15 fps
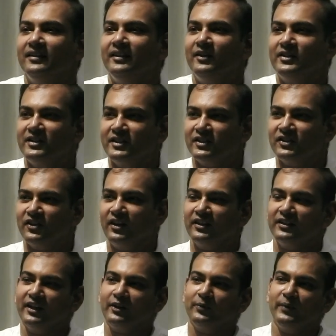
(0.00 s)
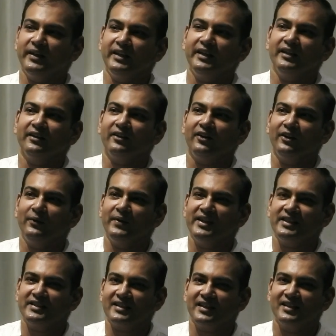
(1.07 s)
there's this song that we
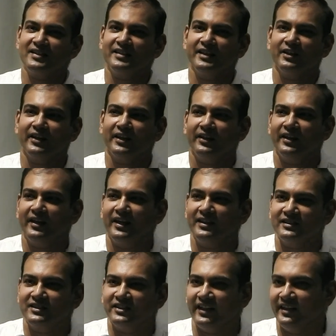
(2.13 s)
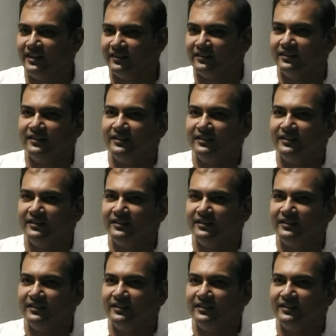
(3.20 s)
always sing as a child.